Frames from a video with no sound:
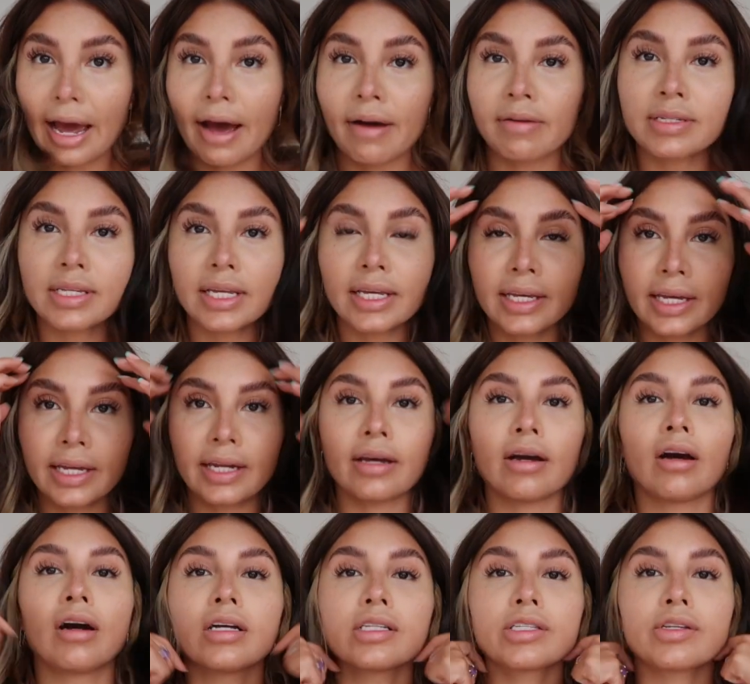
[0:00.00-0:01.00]
I was like getting
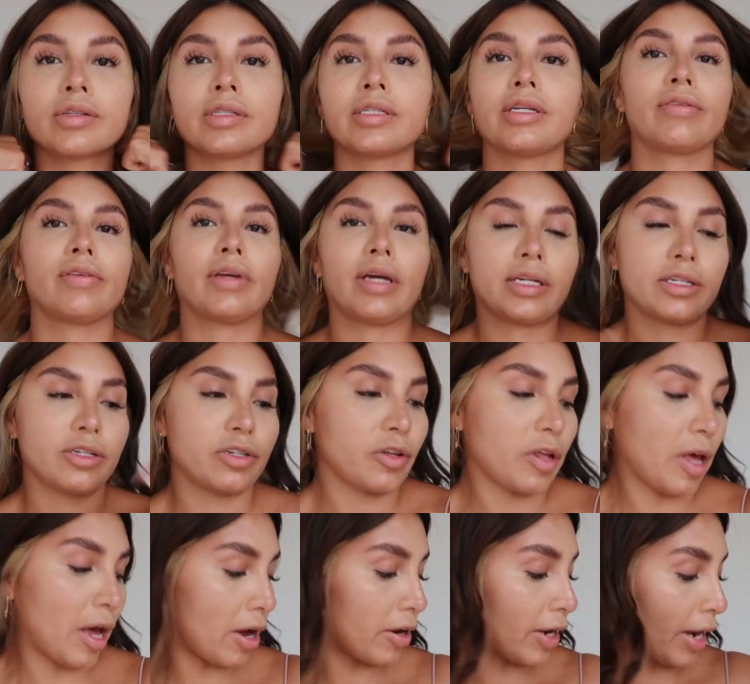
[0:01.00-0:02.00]
hot, so I definitely have to do
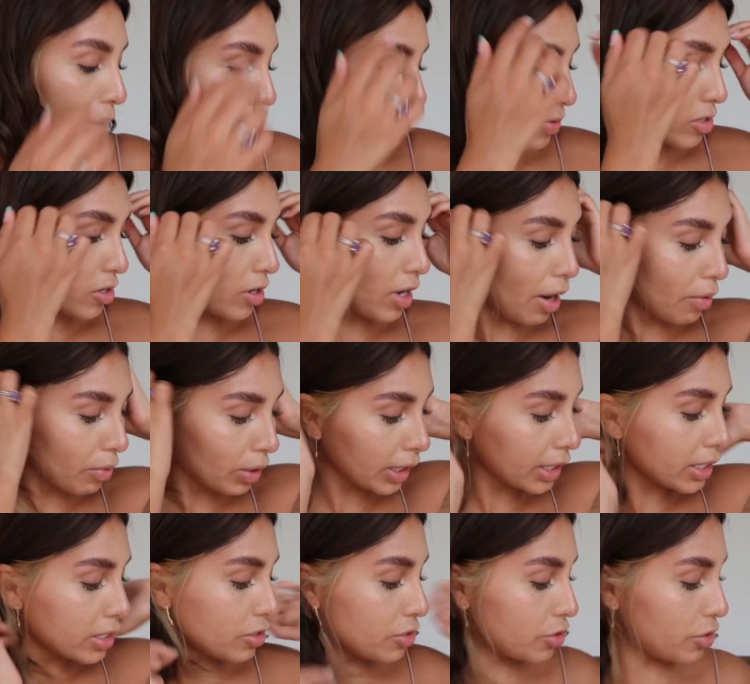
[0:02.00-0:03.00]
that. Okay, so now we're
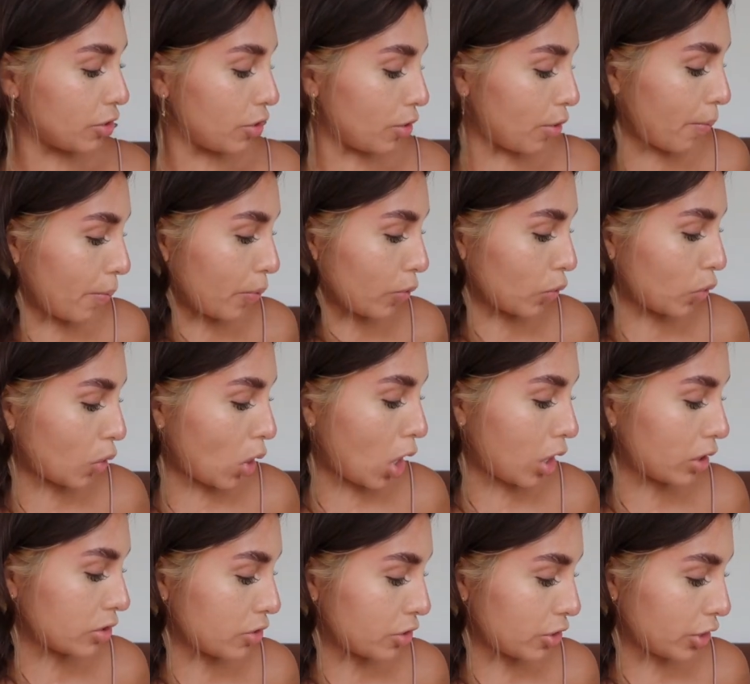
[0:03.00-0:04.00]
gonna do
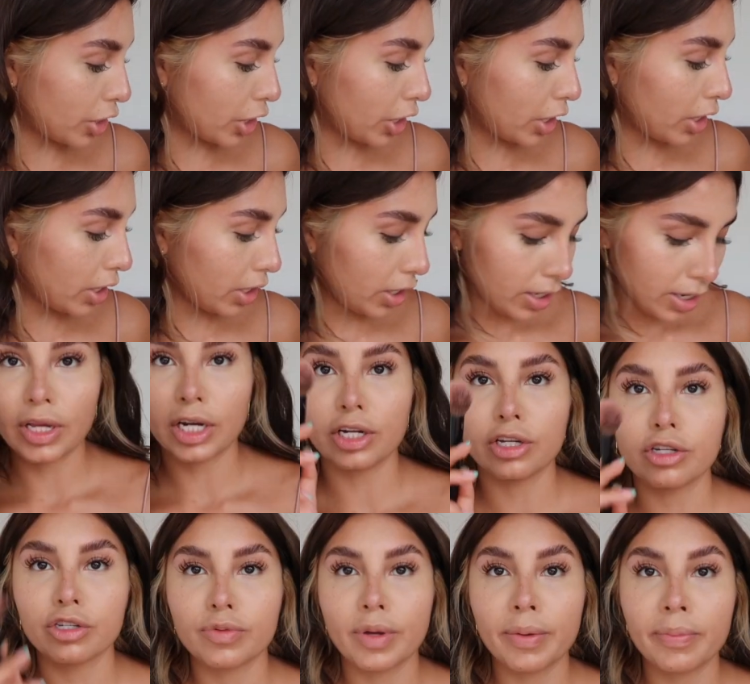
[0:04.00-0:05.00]
bronzer. I'm gonna
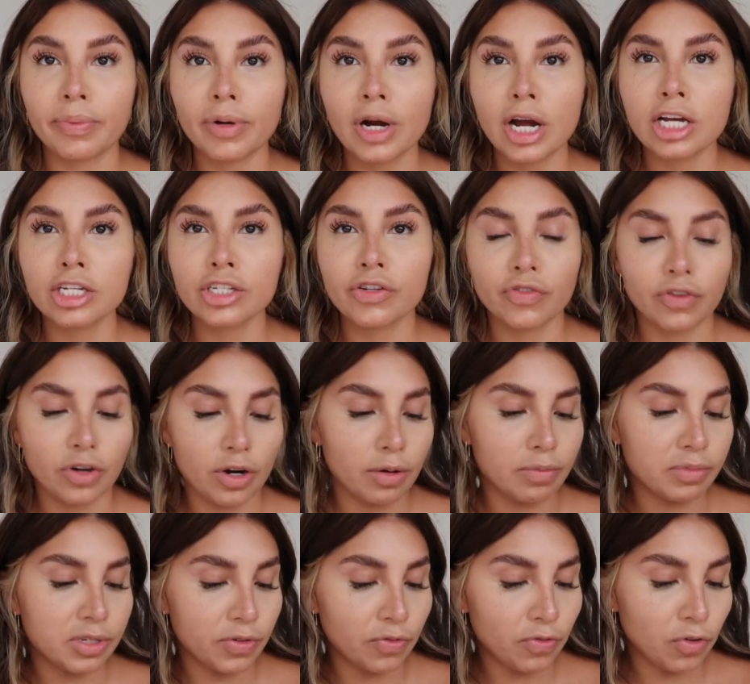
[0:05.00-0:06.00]
use my brush
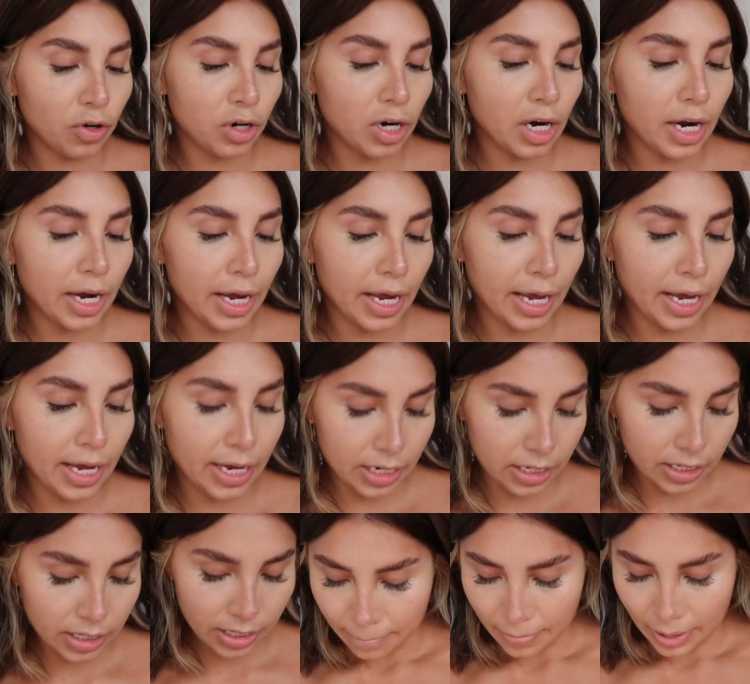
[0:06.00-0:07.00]
from Sephora, and
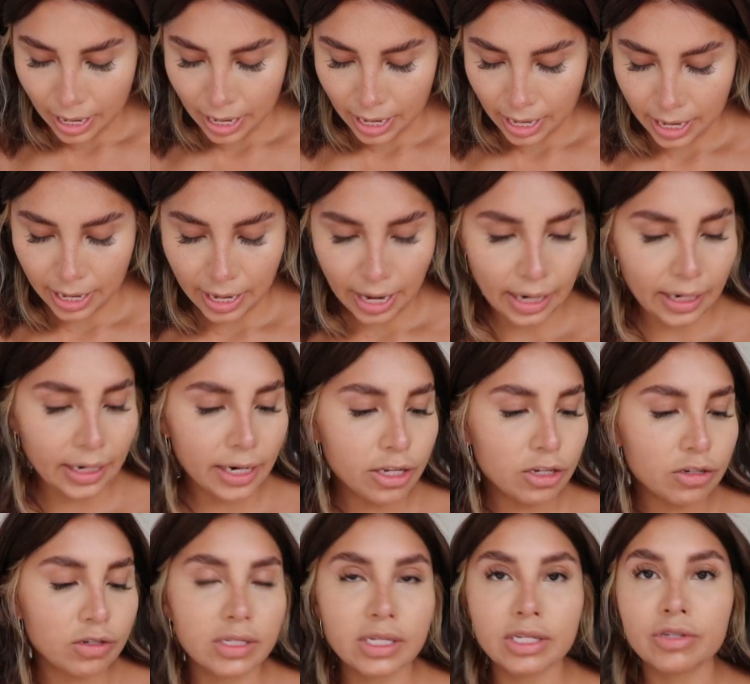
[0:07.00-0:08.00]
I'm gonna
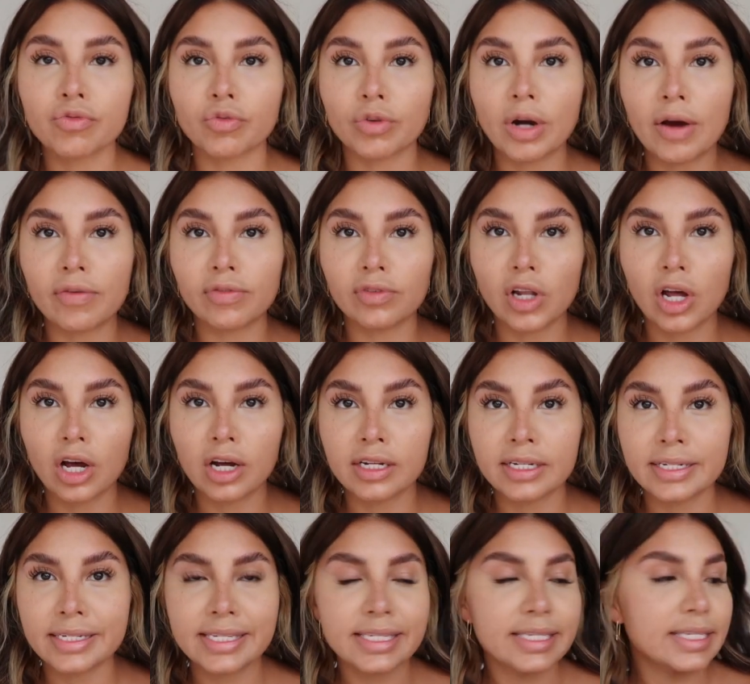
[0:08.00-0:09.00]
use this
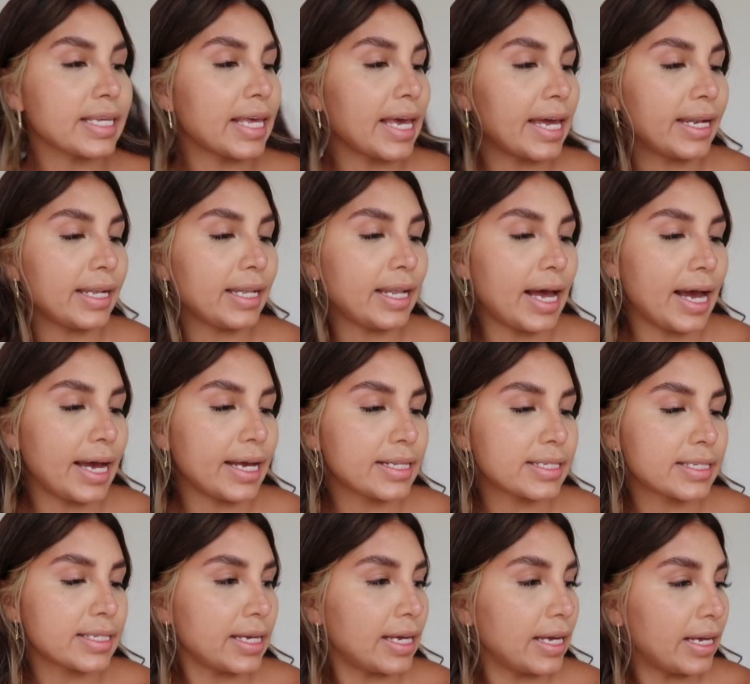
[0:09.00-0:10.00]
Revlon Skin
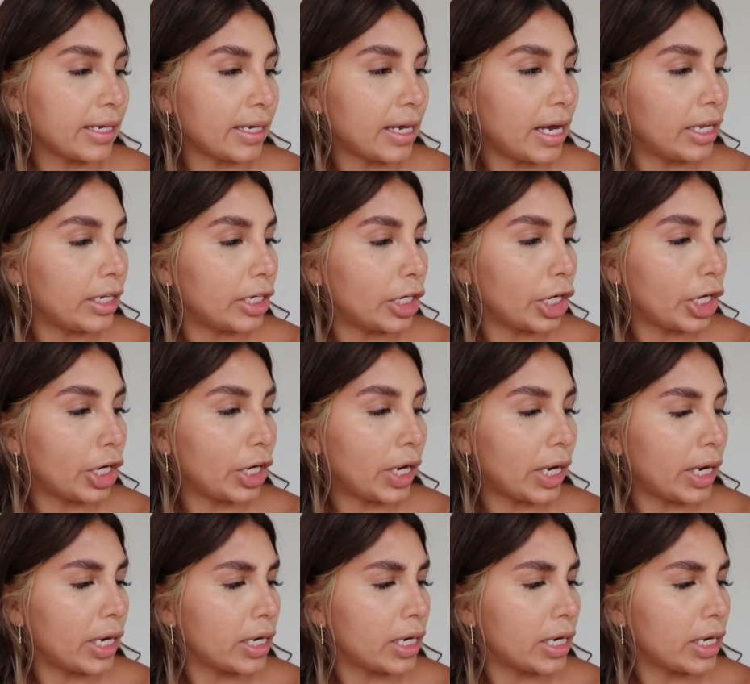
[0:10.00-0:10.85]
Lights in color